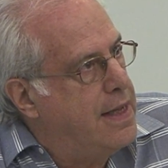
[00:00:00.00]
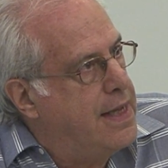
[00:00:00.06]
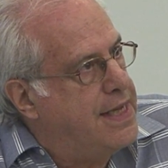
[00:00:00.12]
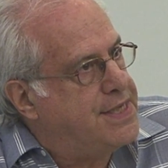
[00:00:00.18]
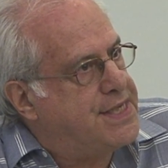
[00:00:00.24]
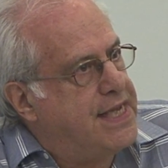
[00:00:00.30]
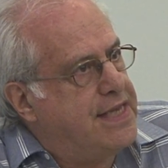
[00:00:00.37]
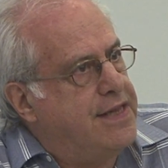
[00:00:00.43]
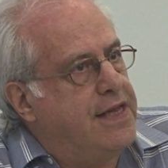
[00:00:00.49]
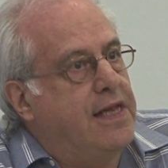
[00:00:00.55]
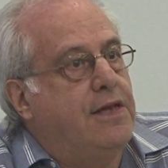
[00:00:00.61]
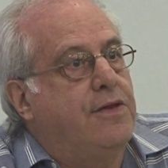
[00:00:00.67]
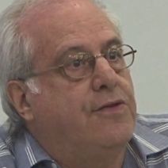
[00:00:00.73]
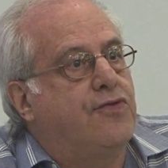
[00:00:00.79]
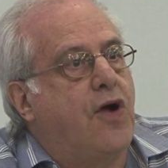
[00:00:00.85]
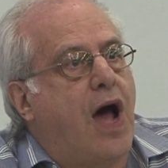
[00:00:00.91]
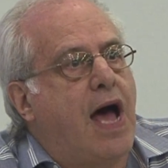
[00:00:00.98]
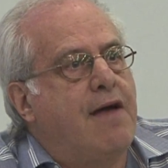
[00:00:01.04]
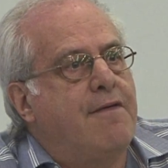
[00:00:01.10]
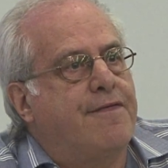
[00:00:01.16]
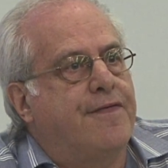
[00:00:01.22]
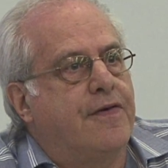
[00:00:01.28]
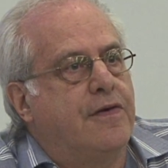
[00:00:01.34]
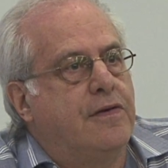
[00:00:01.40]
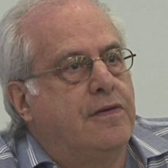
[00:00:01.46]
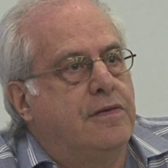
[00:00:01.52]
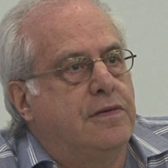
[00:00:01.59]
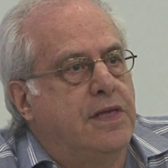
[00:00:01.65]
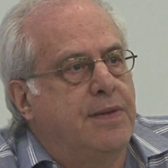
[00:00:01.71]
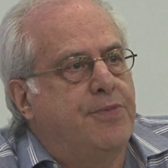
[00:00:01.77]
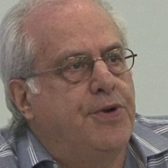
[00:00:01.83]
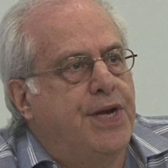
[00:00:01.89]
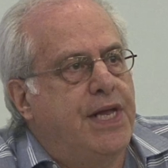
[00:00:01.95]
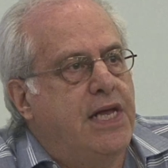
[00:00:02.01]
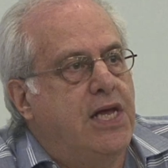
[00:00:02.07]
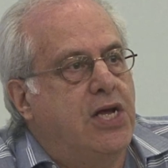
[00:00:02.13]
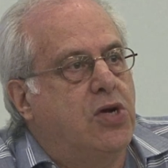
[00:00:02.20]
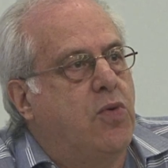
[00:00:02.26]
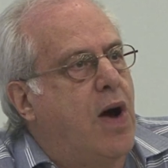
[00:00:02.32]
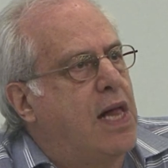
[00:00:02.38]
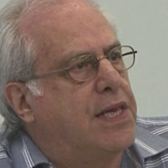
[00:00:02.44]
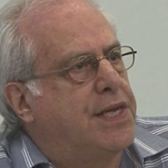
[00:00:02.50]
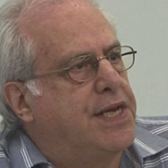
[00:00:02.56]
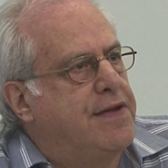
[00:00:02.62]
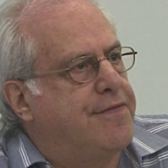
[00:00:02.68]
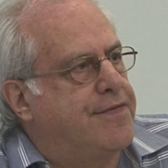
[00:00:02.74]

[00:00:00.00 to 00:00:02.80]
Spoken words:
He said the drive for liberty, equality,